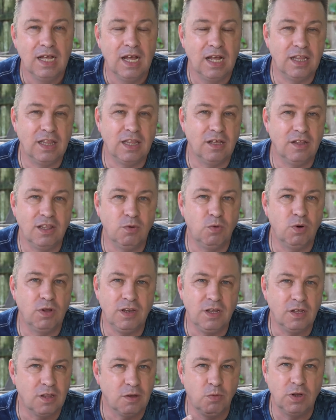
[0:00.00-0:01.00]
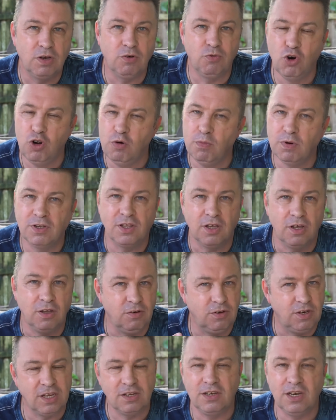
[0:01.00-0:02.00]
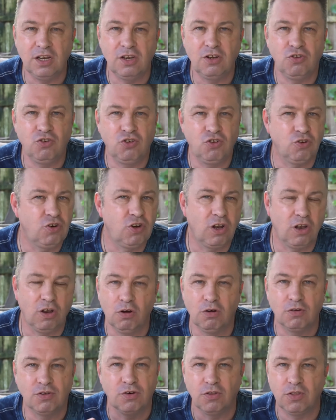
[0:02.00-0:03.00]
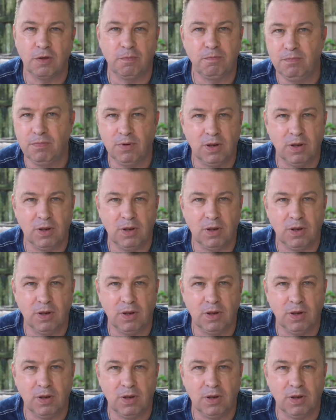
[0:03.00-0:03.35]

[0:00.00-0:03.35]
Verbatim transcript: And there were, you know, there were rumours that Disney should close and other